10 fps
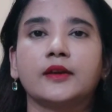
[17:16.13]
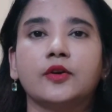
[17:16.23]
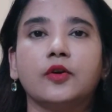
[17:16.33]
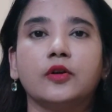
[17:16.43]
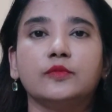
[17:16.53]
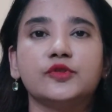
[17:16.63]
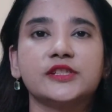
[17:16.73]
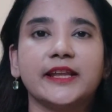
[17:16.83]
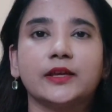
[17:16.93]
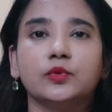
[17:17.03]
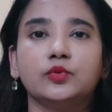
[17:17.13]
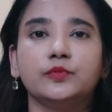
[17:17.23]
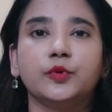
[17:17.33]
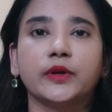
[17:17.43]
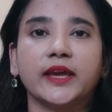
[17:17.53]
almost like oud
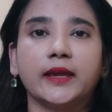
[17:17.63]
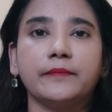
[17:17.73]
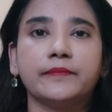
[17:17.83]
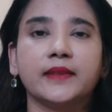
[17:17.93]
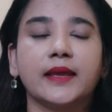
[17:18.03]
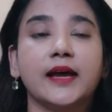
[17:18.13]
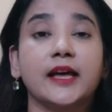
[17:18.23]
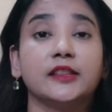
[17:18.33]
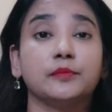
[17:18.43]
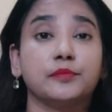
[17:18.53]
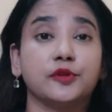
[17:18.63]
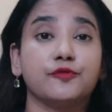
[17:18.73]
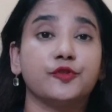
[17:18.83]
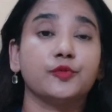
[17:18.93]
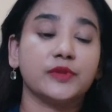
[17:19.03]
bouquet, and the
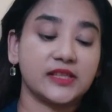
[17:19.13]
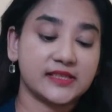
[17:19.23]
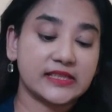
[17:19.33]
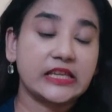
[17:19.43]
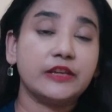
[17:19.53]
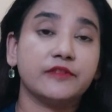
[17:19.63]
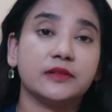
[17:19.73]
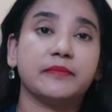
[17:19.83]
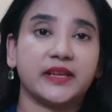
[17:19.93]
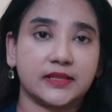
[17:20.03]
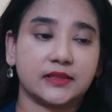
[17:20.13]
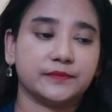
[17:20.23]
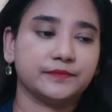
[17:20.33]
perfume is even better.